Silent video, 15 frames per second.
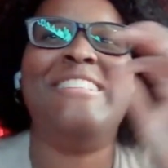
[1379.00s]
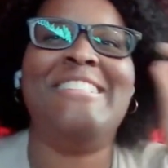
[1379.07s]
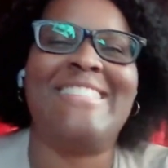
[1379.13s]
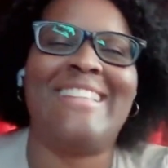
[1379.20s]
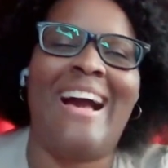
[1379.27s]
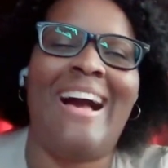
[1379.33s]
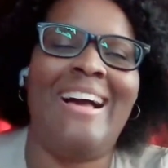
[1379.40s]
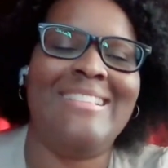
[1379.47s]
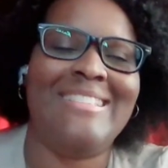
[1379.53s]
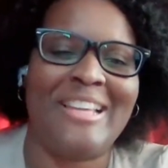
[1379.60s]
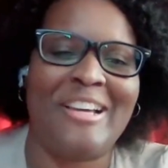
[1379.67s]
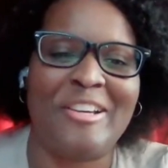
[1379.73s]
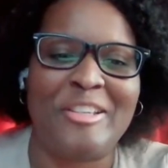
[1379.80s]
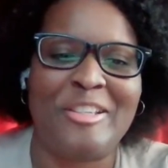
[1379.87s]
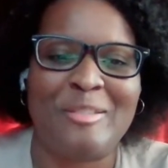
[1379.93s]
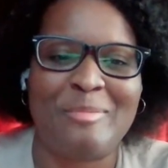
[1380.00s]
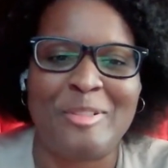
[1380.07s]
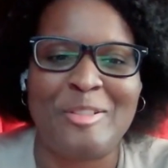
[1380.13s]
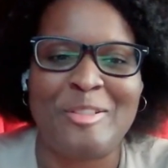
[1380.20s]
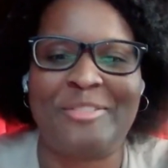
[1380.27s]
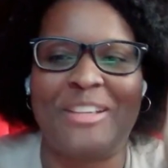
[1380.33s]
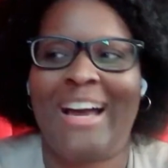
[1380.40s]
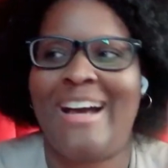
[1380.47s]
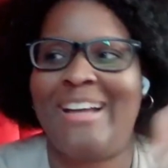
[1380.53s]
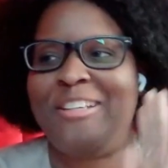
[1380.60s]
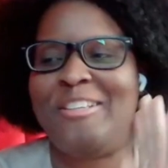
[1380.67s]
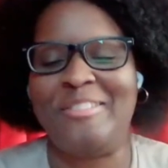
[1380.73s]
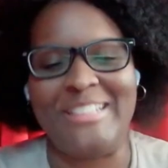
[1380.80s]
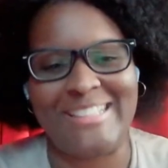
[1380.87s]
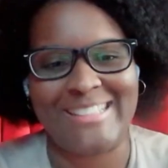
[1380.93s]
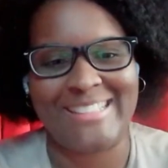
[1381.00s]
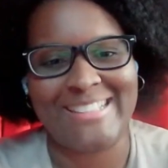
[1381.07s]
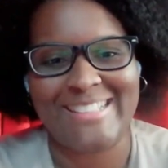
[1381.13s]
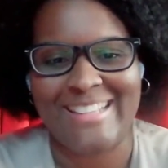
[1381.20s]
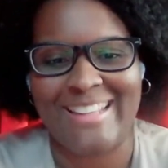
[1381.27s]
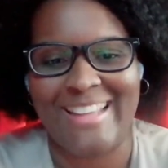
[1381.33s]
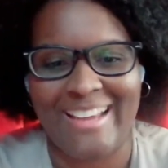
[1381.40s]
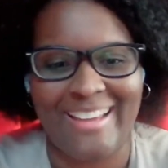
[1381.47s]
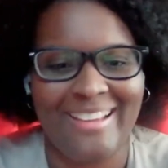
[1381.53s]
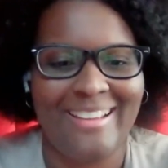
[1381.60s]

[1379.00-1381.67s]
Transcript: does God tell you to move, or how do you listen to